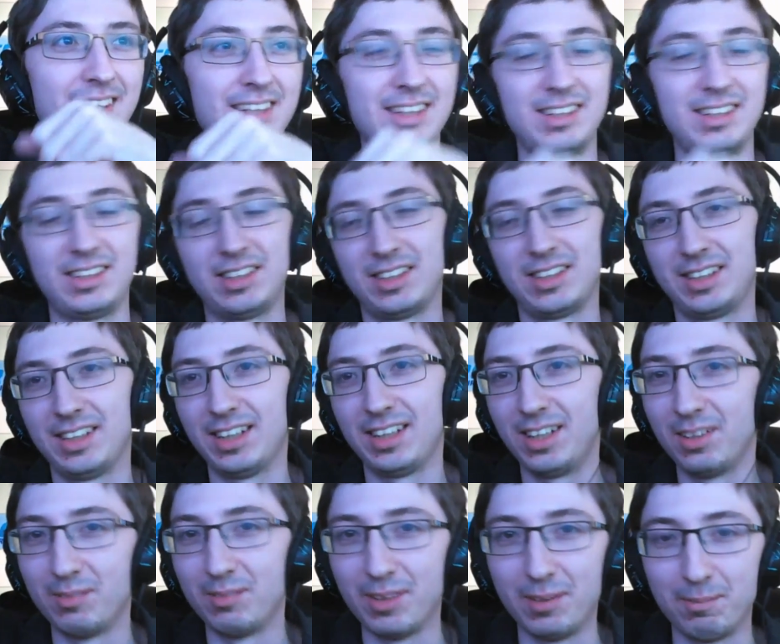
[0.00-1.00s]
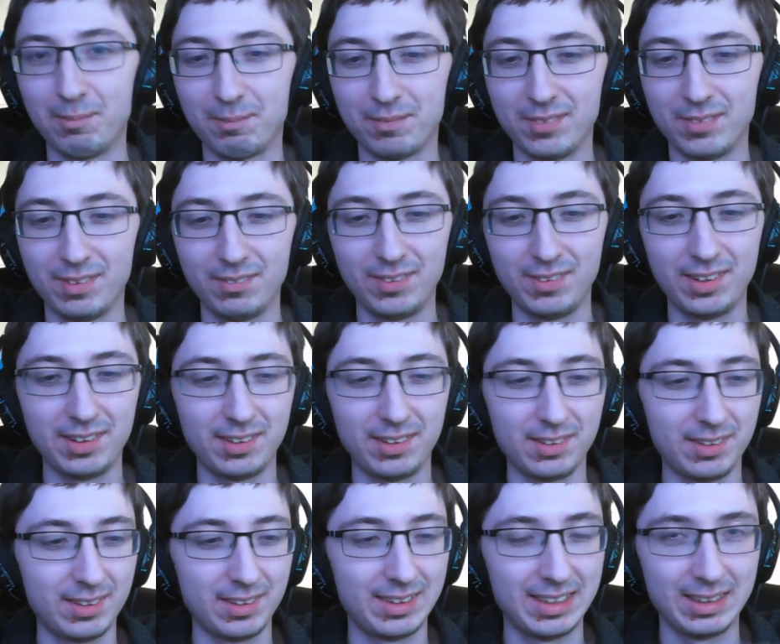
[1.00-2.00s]
Just a little bit. Well,
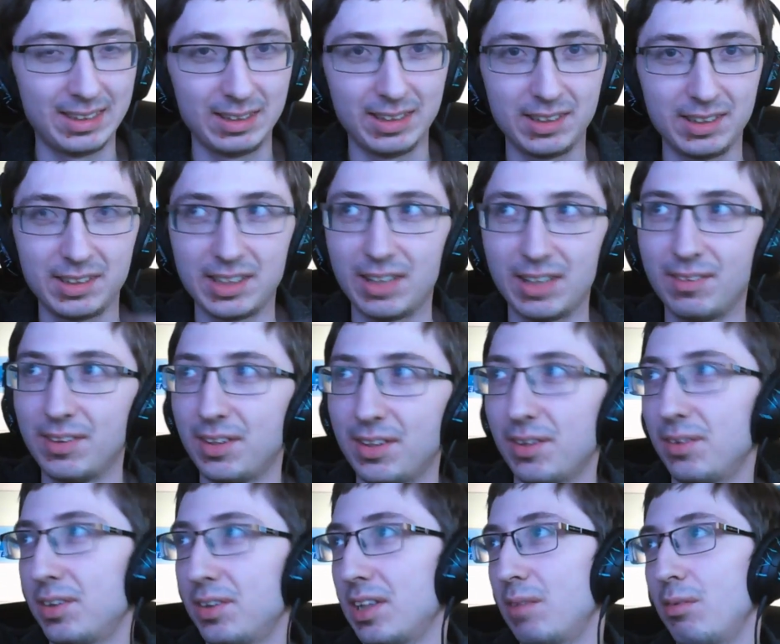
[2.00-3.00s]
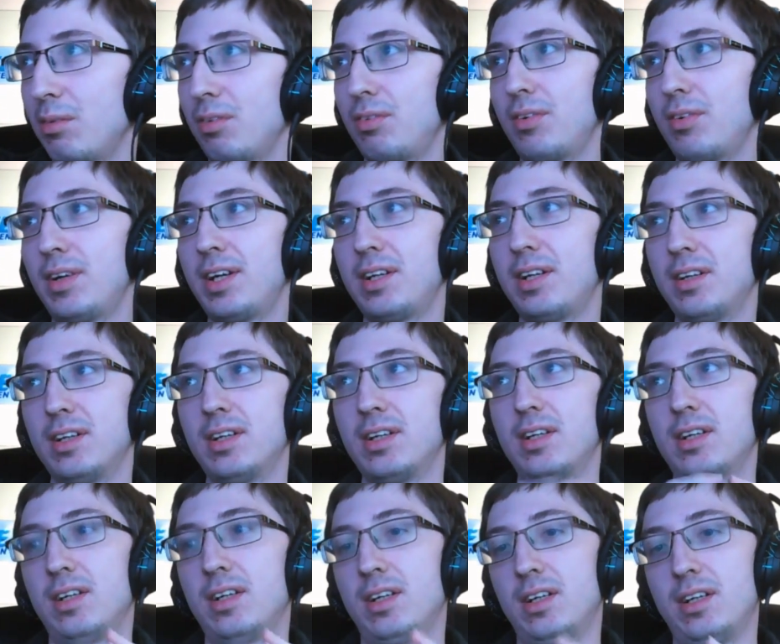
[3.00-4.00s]
that's how it goes, I'm afraid.
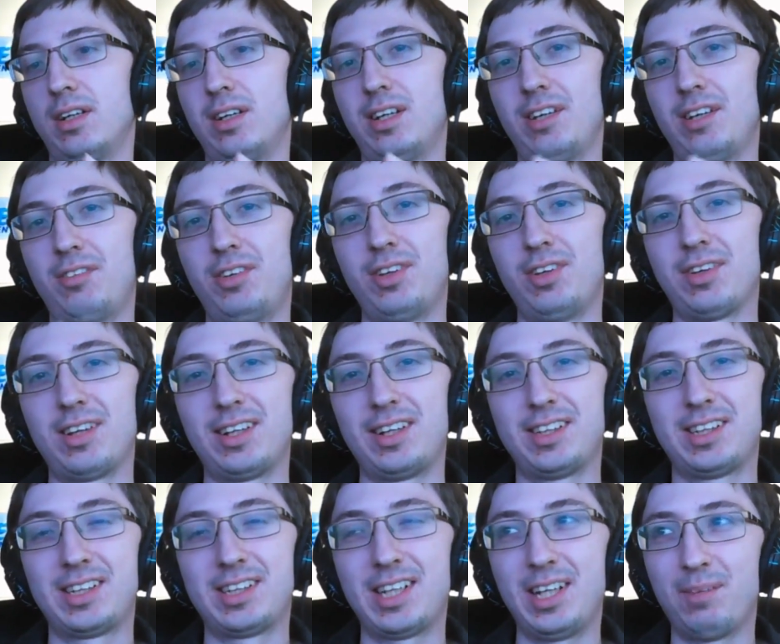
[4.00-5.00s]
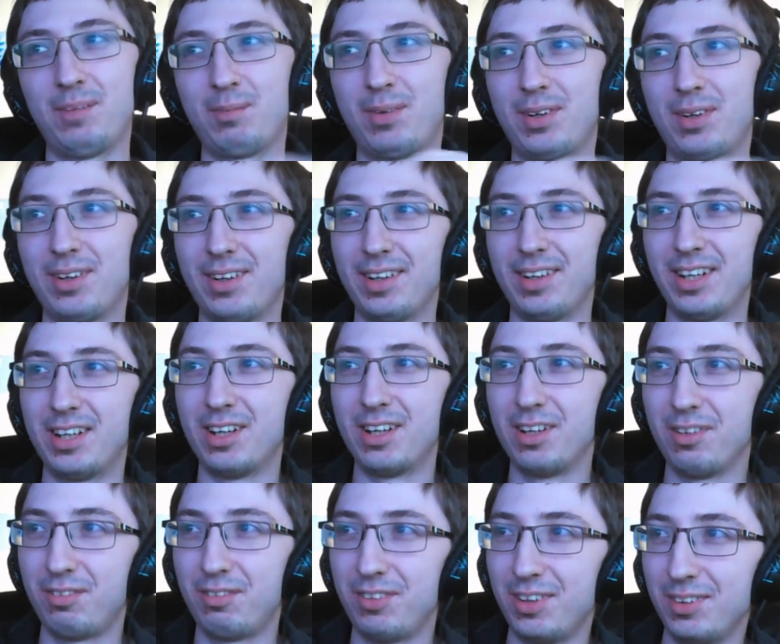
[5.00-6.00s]
If you'd like to take part in
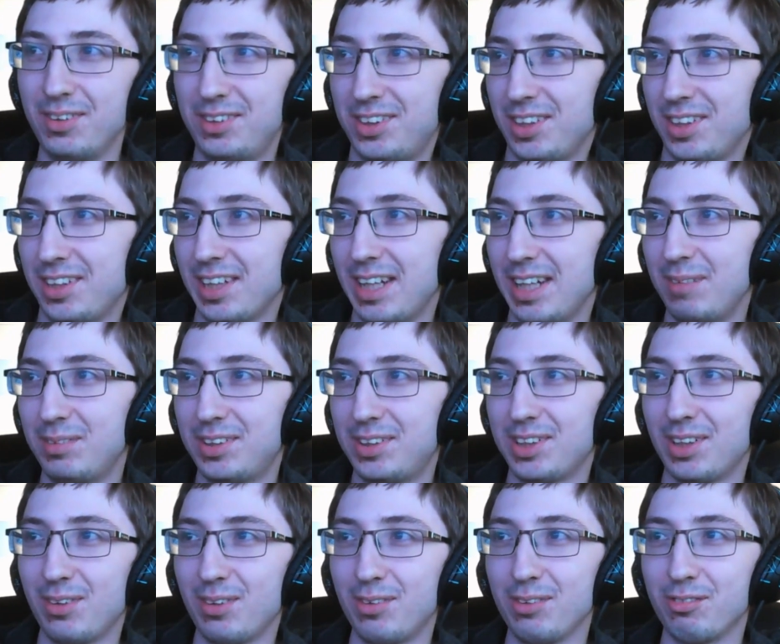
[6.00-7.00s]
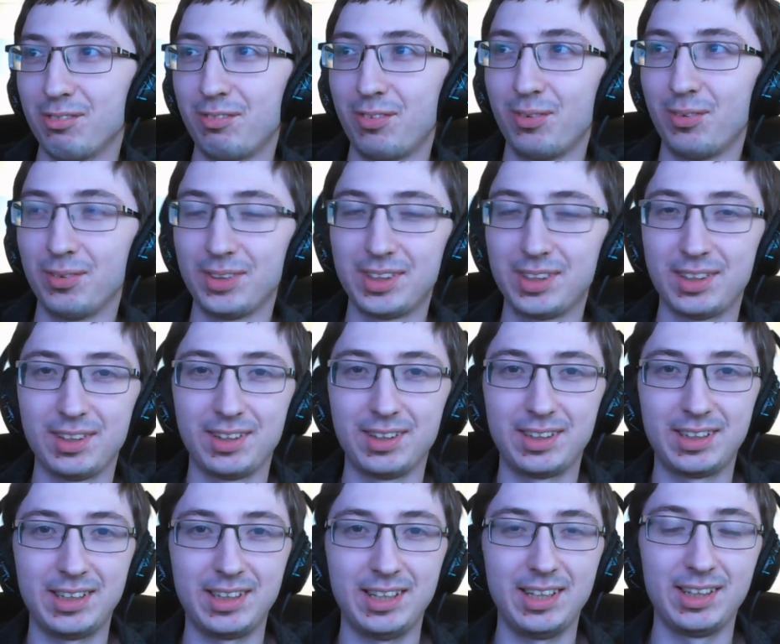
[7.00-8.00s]
a future game show on Force
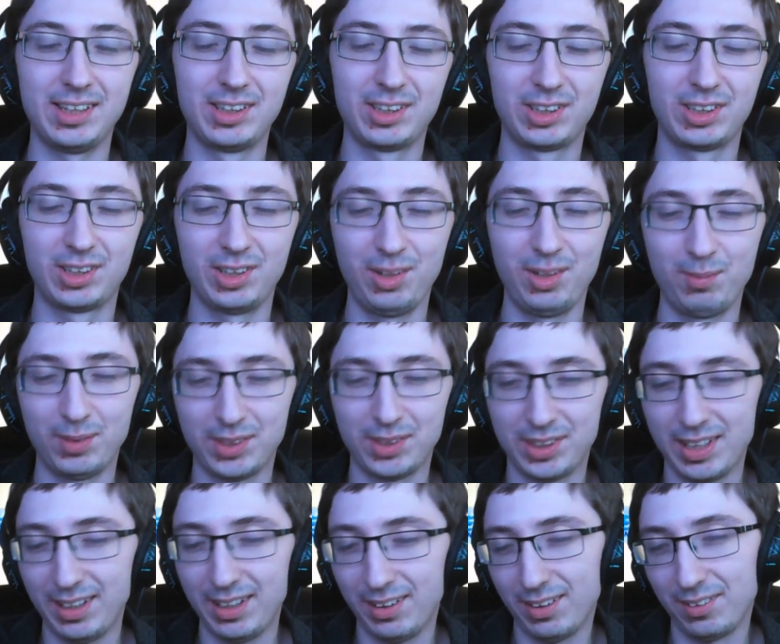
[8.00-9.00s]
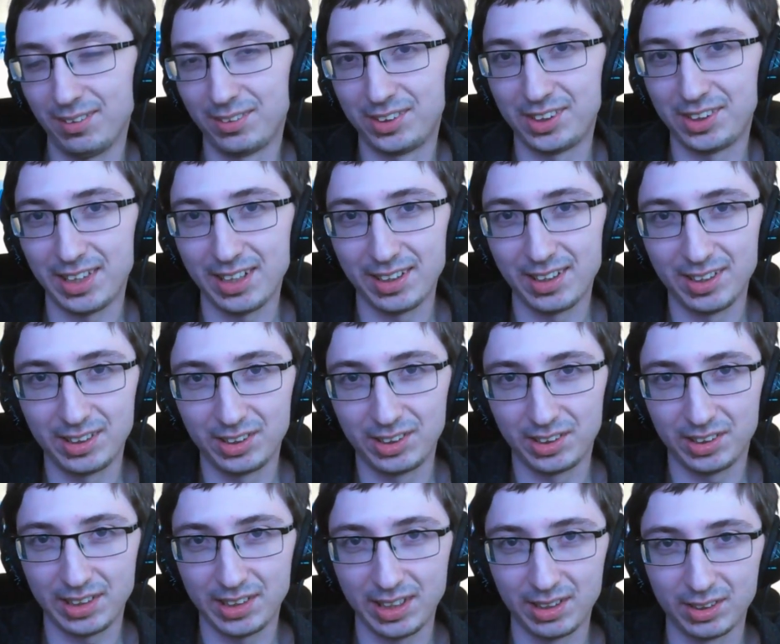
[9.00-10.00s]
13's Super Cyclone Challenge,
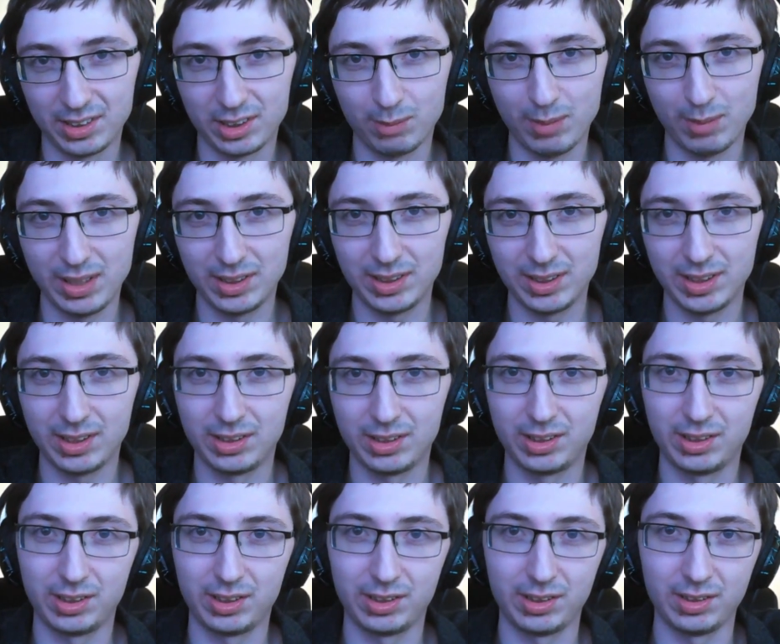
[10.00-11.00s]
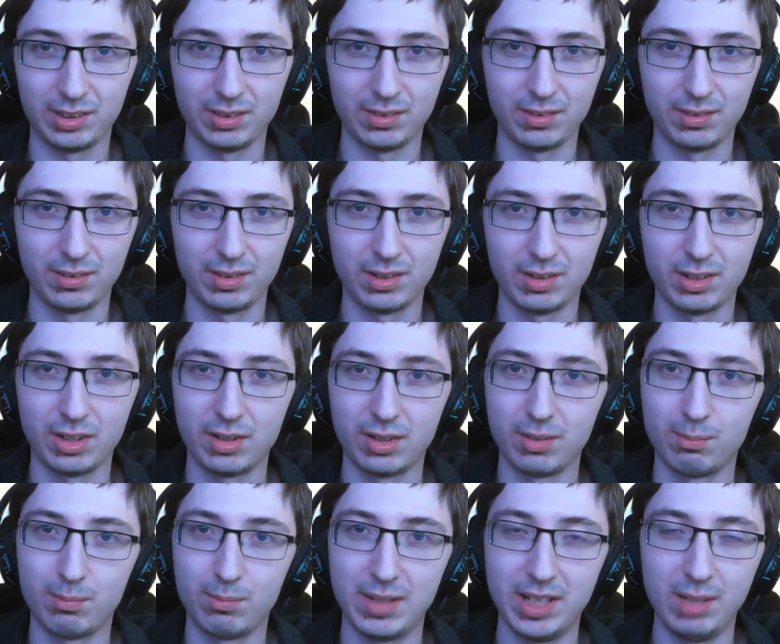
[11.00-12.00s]
send us a message on
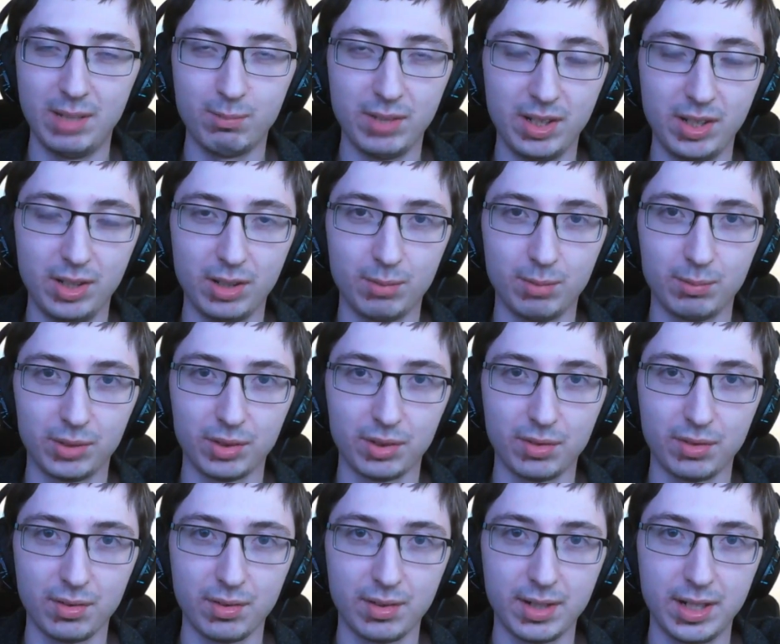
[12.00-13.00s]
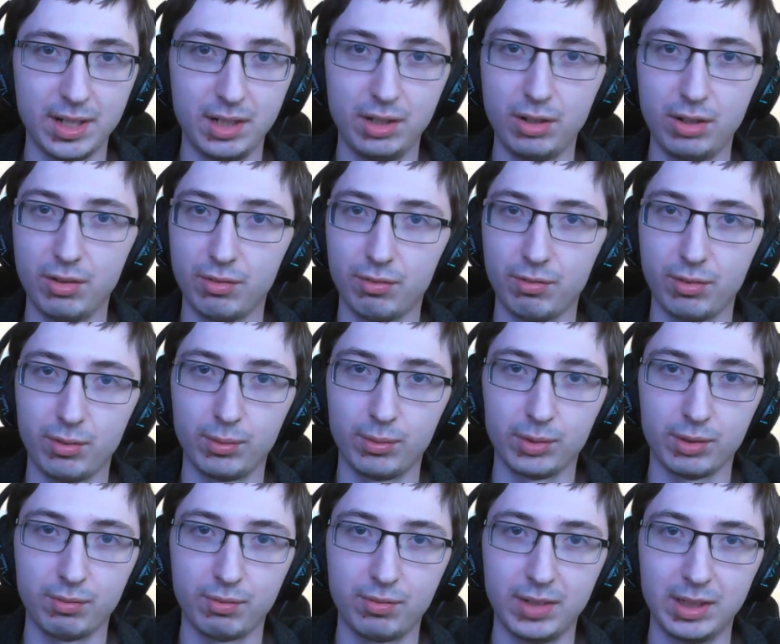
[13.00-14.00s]
our many mediums online. You can follow
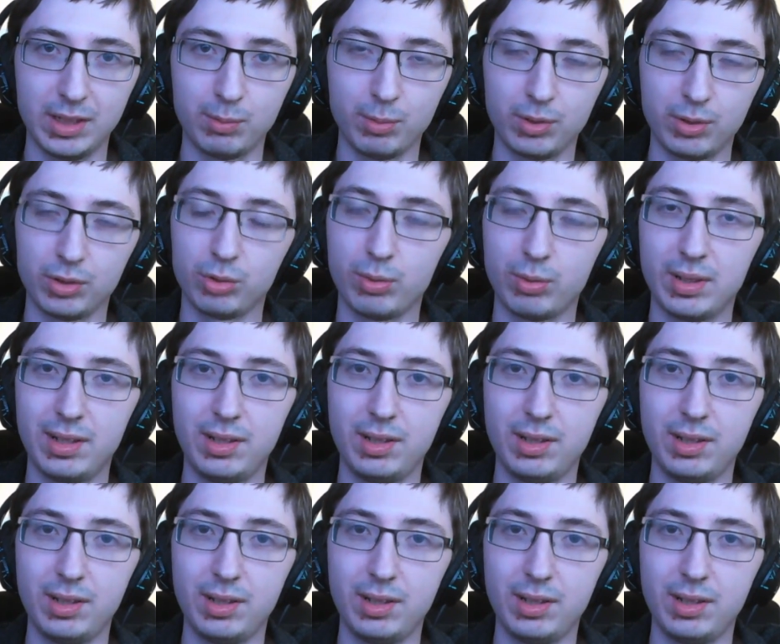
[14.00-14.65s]
us on Facebook and Twitter.